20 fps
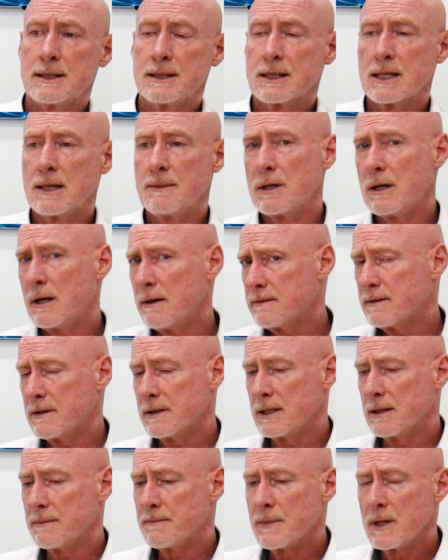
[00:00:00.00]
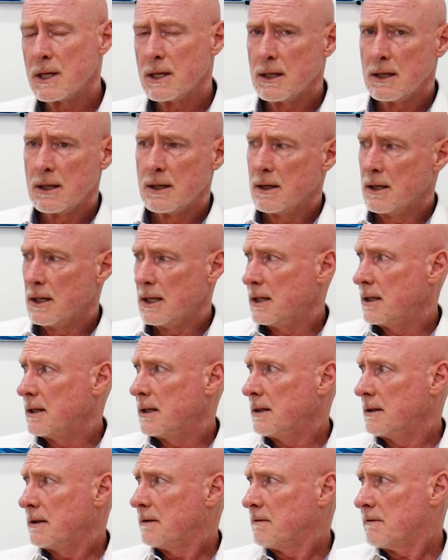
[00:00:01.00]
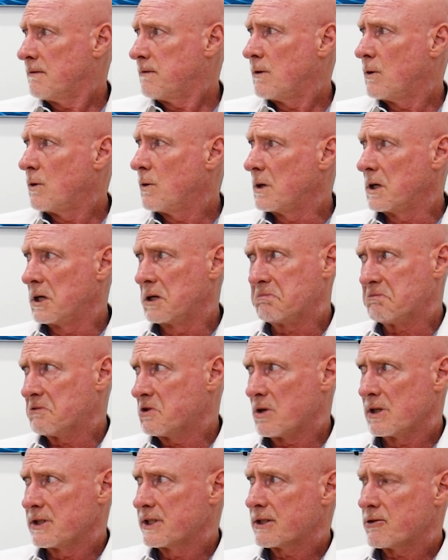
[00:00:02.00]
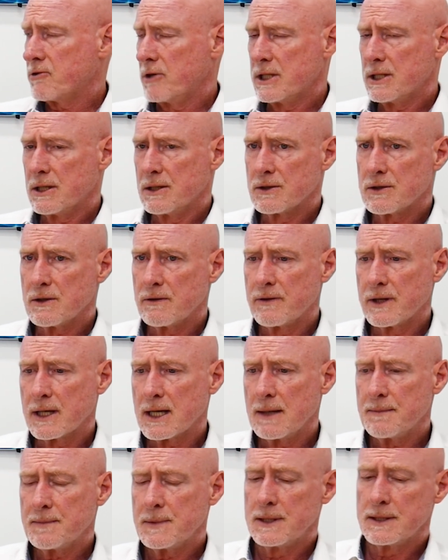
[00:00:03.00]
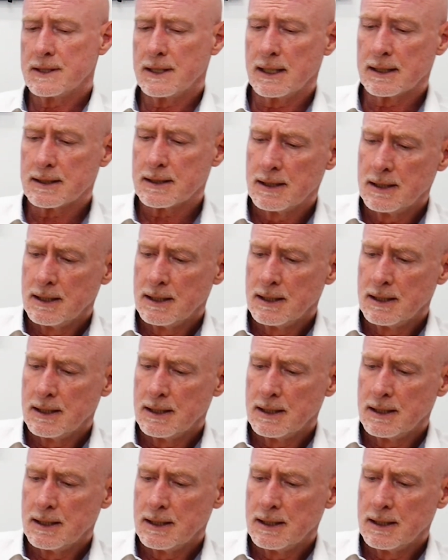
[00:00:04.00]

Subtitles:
coming after them for transgressions of the Companies Act.